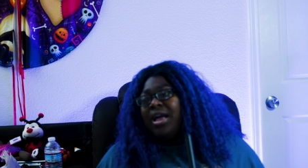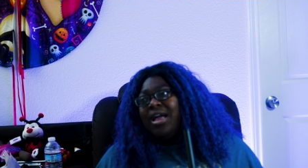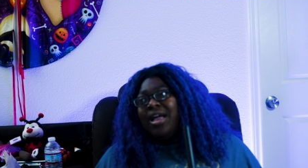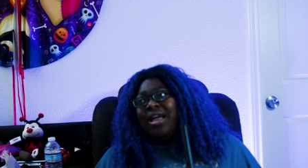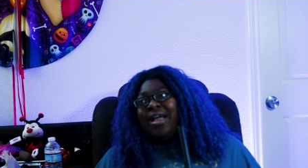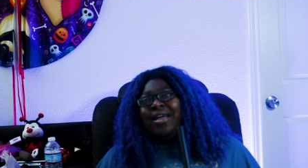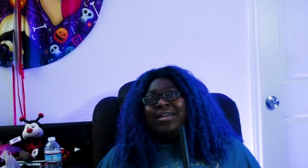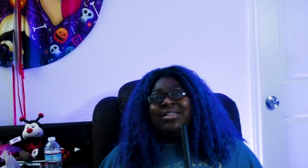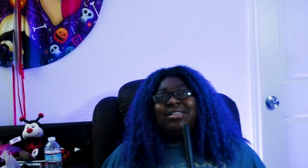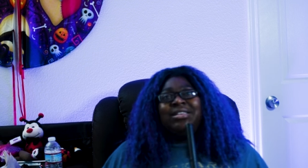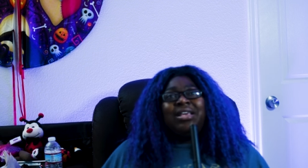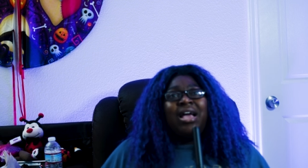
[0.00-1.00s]
And
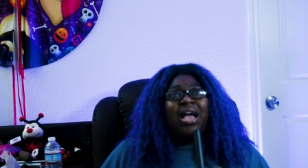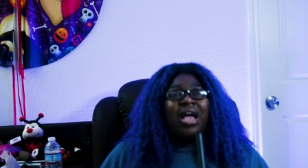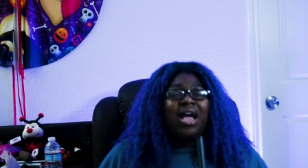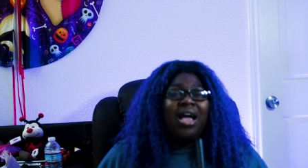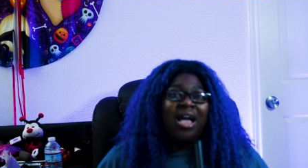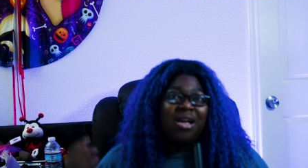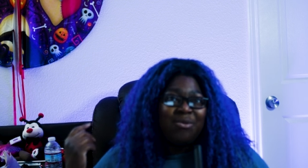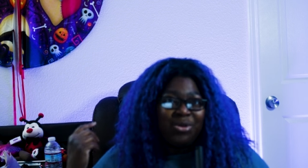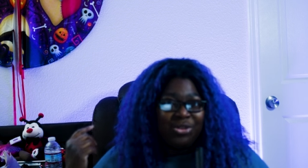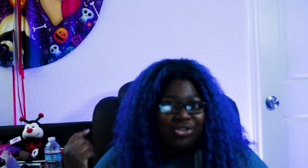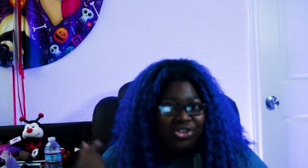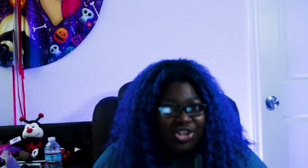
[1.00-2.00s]
I will
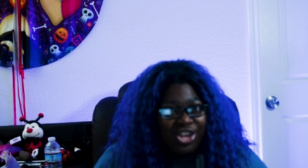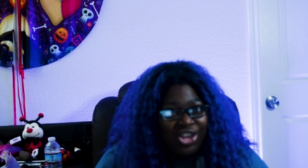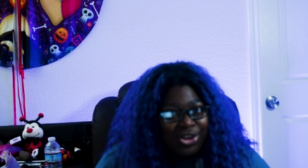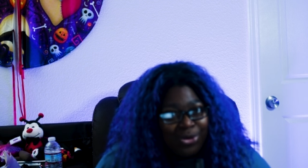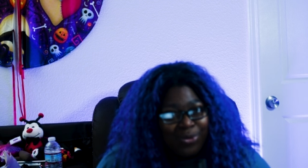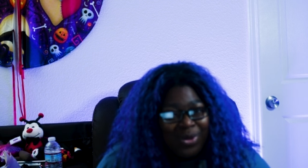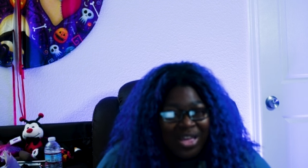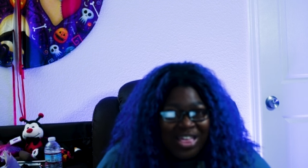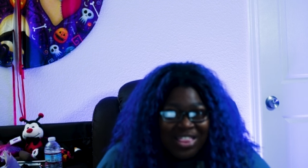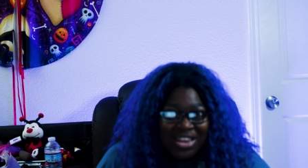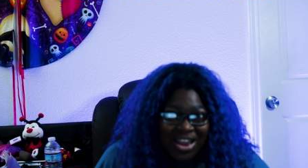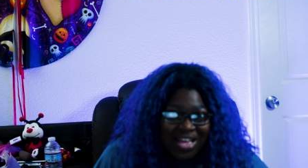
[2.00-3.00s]
see you in the
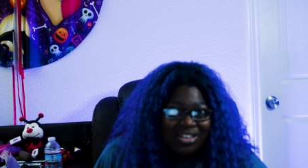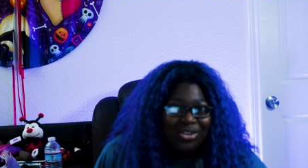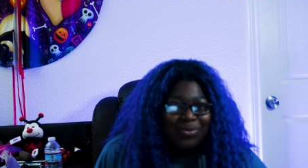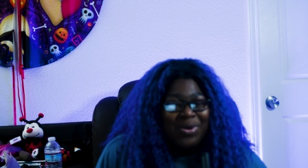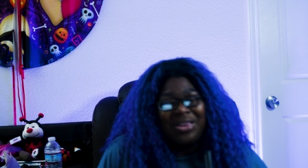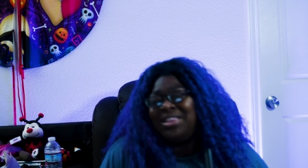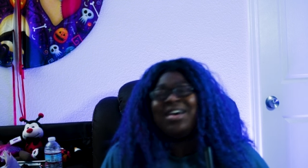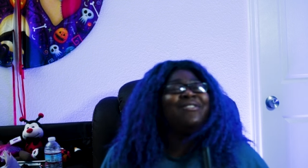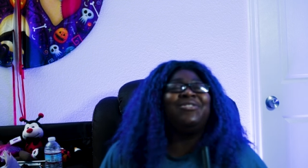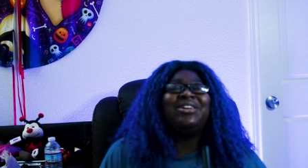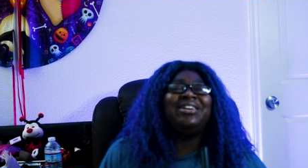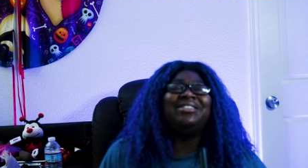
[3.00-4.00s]
next one,
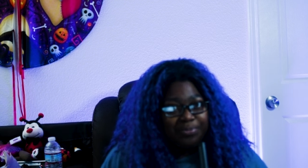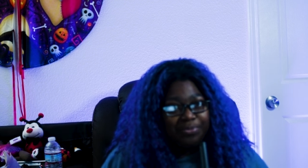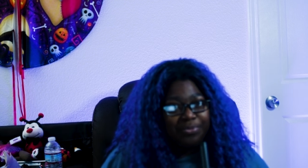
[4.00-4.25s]
lovelies.